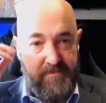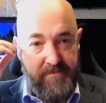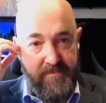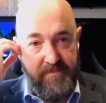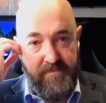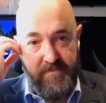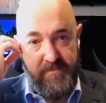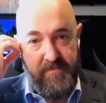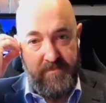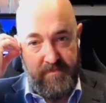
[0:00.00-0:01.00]

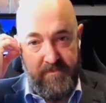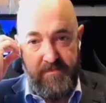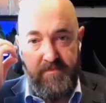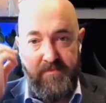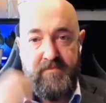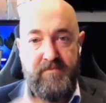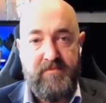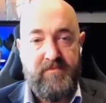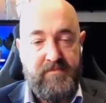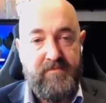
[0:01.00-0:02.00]

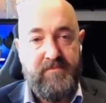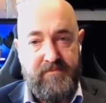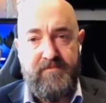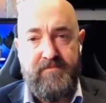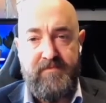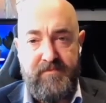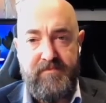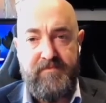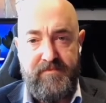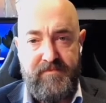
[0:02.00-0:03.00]

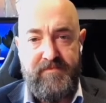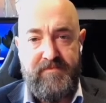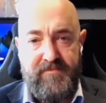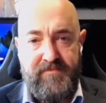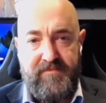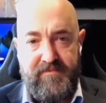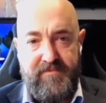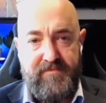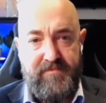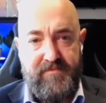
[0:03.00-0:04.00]

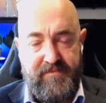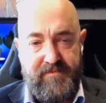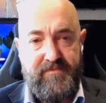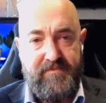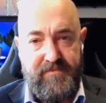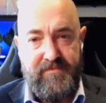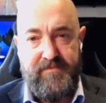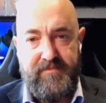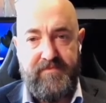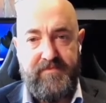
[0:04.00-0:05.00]

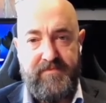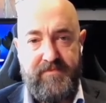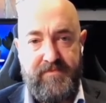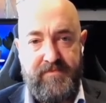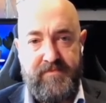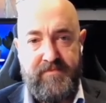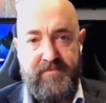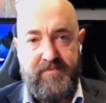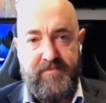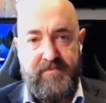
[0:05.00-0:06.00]

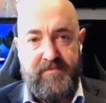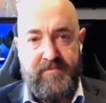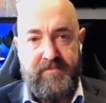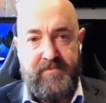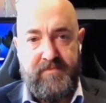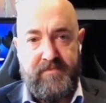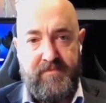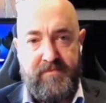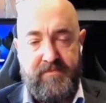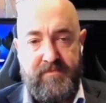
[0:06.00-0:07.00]

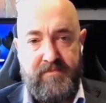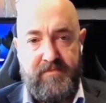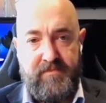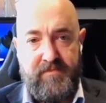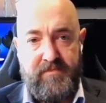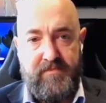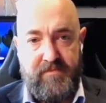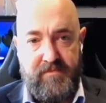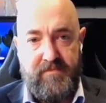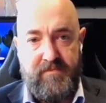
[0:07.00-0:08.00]
(silent)